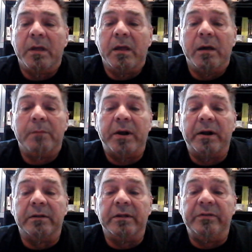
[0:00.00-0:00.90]

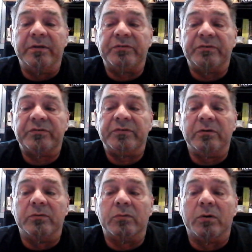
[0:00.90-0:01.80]
Apparently, this is
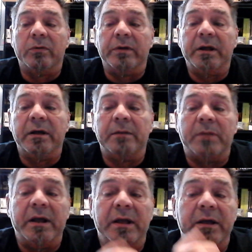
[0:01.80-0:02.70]
still rolling and
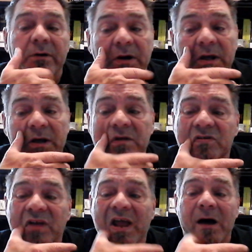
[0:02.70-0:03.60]
my internet is
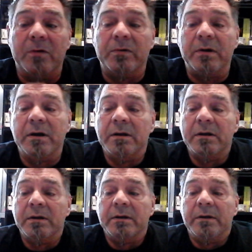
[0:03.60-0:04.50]
down.
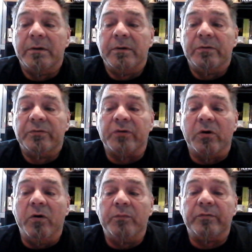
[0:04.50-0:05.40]
So
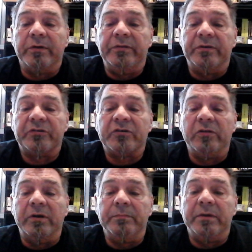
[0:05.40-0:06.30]
hopefully this
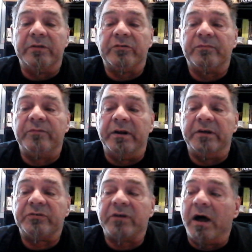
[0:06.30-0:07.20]
clip gets
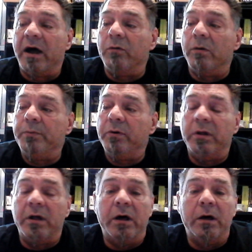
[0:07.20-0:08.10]
finished. I will put
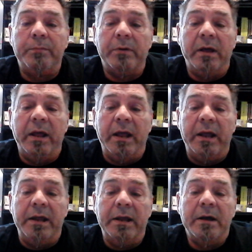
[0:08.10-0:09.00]
up
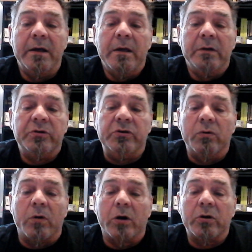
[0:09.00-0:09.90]
a
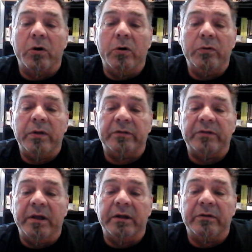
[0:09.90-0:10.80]
QR code at
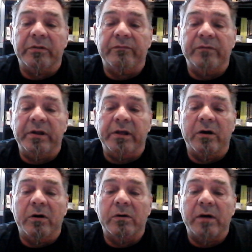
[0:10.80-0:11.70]
the end of the
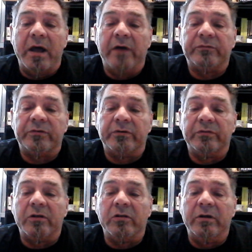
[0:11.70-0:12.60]
video after
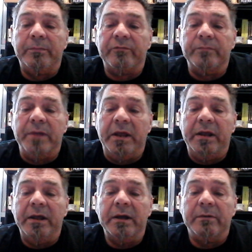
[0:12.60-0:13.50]
the clip of
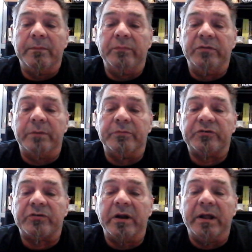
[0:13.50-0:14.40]
me
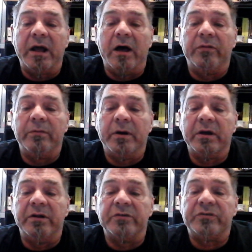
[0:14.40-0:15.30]
demonstrating how the
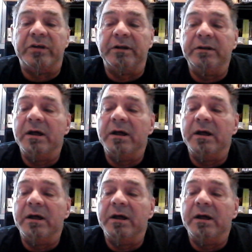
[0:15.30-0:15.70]
bucket is done.